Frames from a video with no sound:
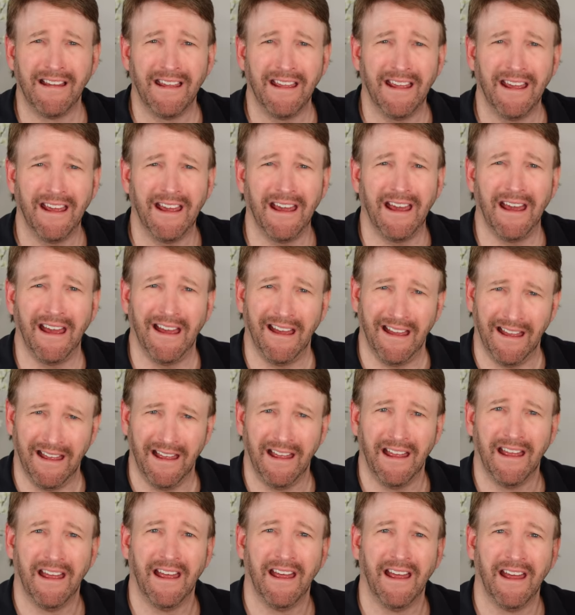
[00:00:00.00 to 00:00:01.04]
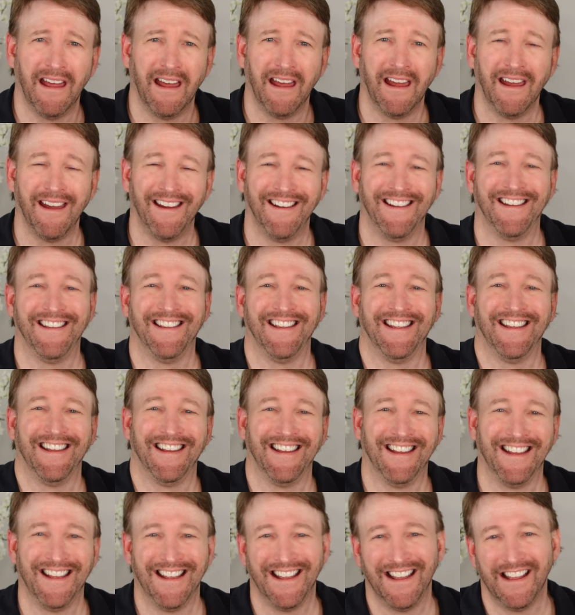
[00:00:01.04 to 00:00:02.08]

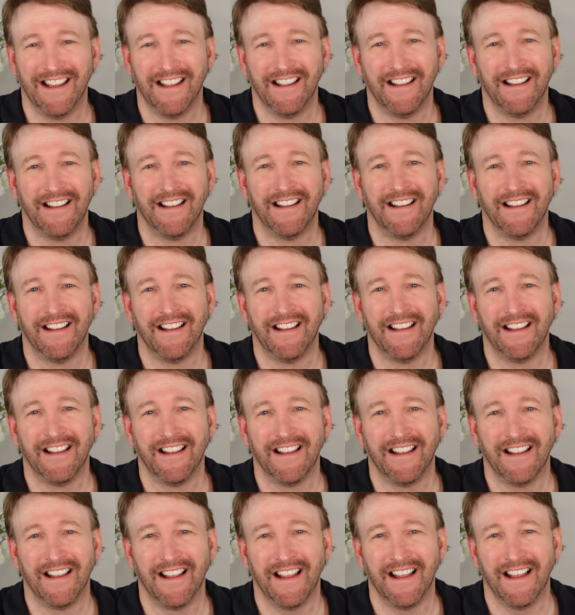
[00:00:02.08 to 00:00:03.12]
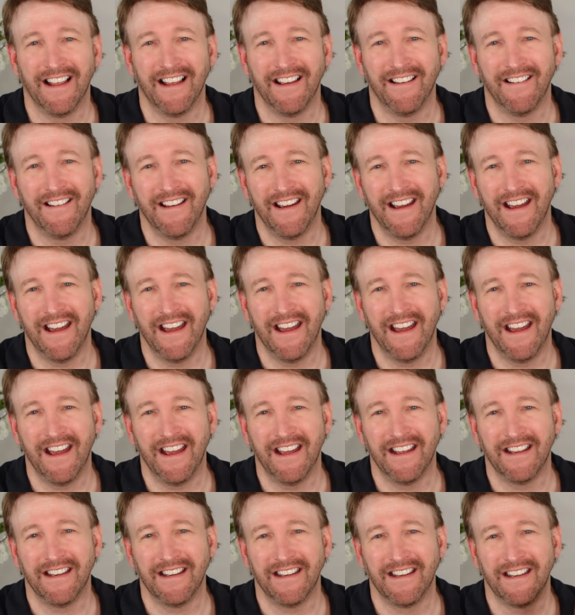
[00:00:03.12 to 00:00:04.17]

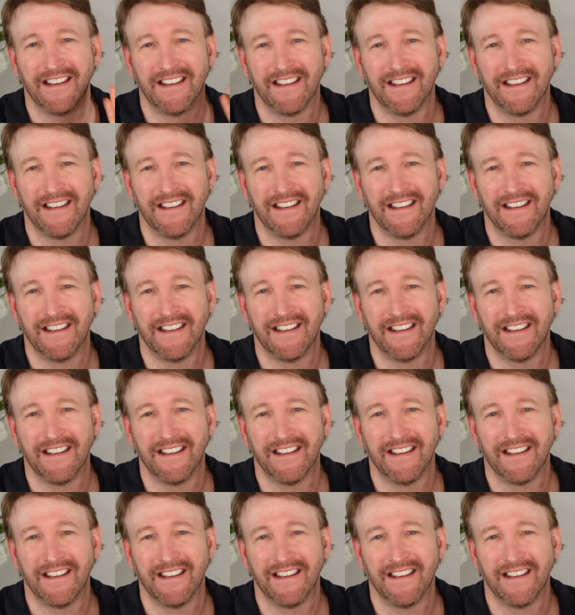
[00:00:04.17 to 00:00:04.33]
(not speaking)